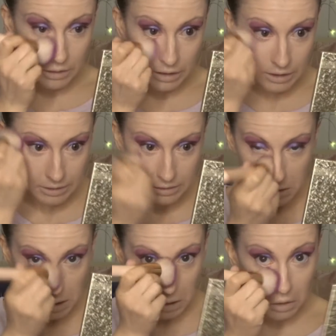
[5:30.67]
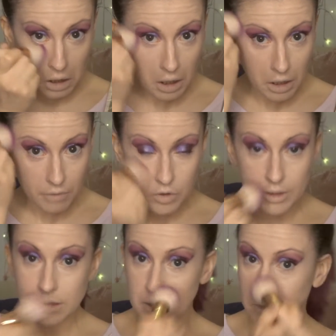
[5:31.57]
Like I said, I have
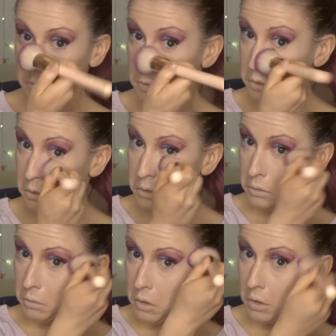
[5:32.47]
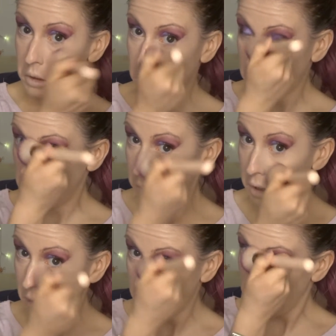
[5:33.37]
dry skin, so I do not need to
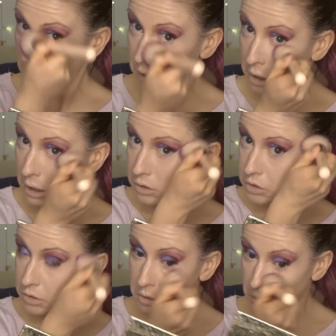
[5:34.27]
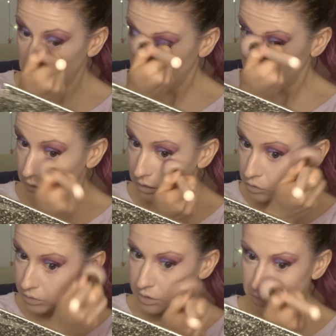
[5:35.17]
bake at all and
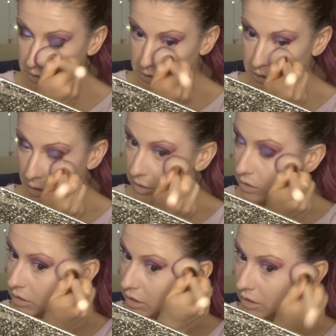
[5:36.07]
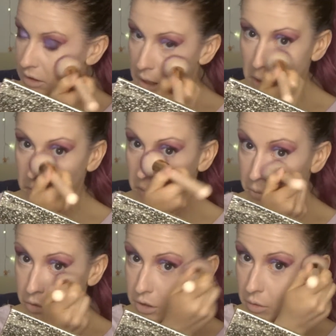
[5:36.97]
literally just dab it onto set and then
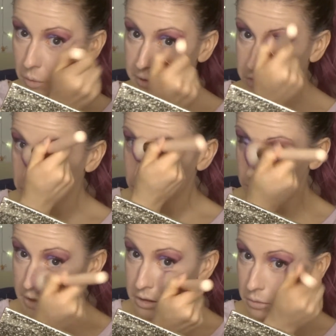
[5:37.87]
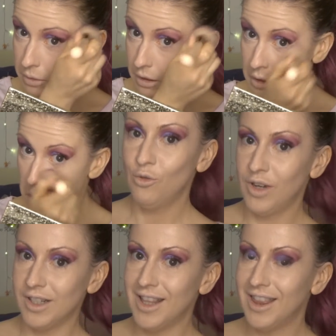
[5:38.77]
brush it away straight away.
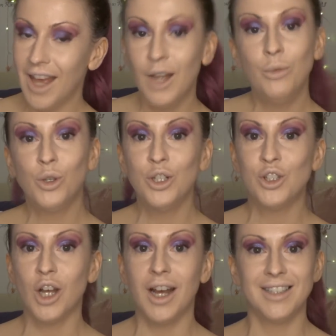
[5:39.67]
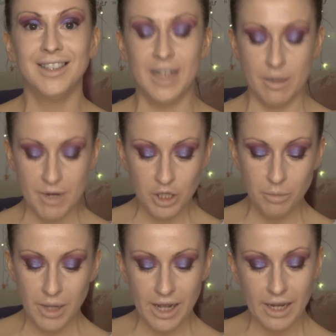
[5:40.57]
Right, so then we're going to start adding the
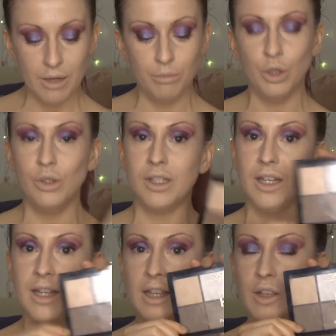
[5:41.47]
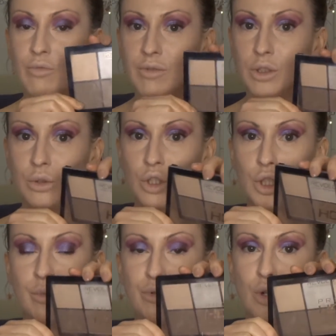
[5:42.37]
dimension back and I'm using the
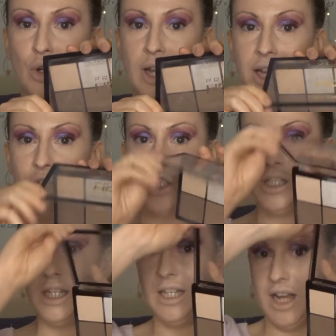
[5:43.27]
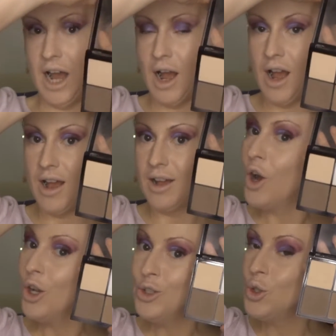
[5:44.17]
Revolution Pro HD uh,
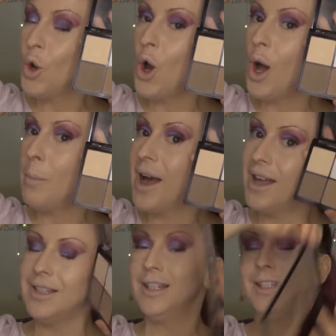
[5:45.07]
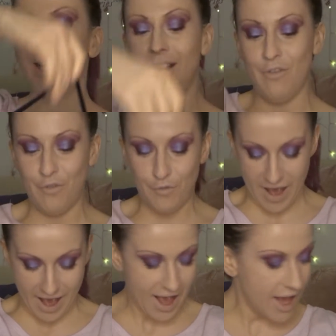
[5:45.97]
Contour Palette in
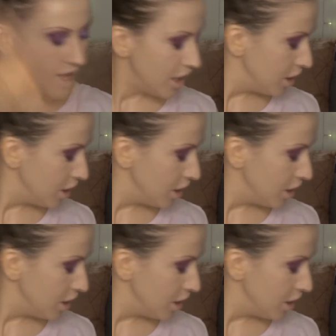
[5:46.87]
Fair.